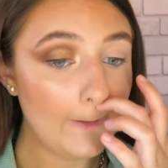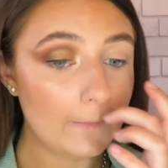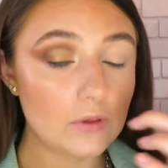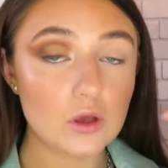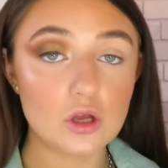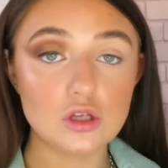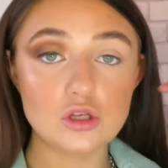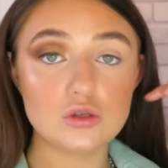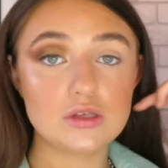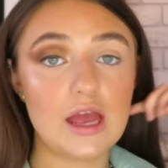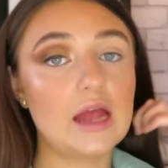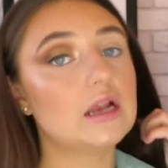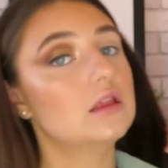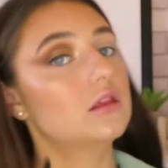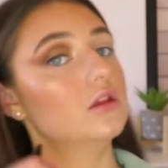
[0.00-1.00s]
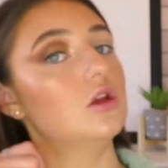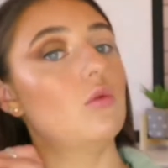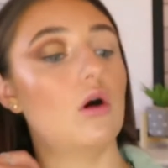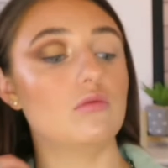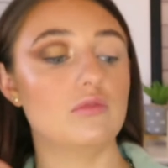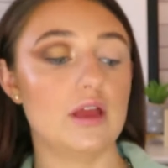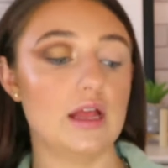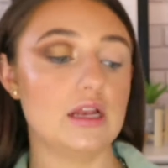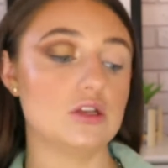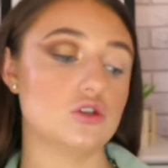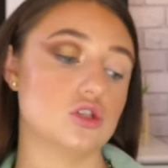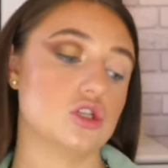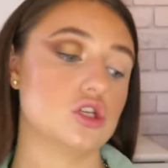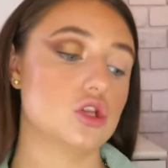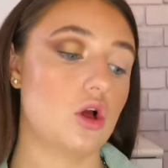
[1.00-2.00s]
You can use anything you want really,
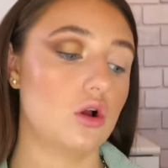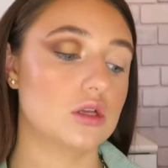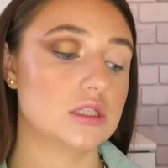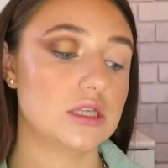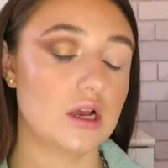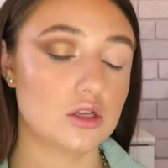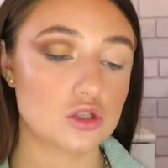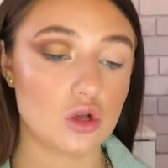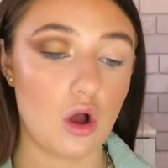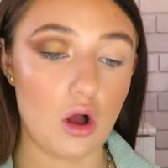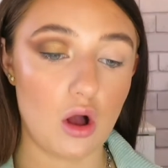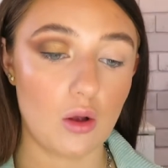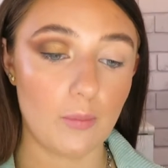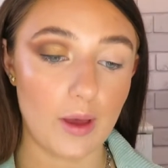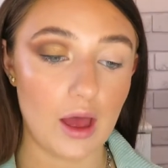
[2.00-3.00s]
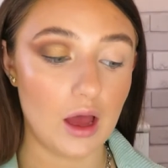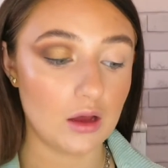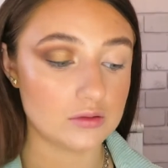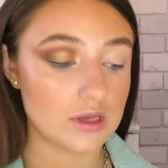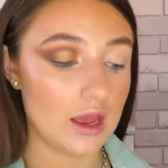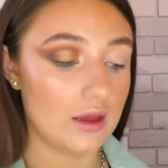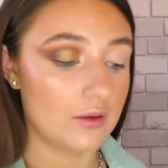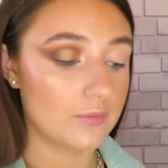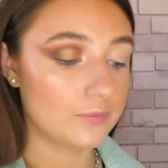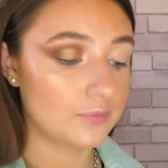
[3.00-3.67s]
just as long as it's like a dark powder.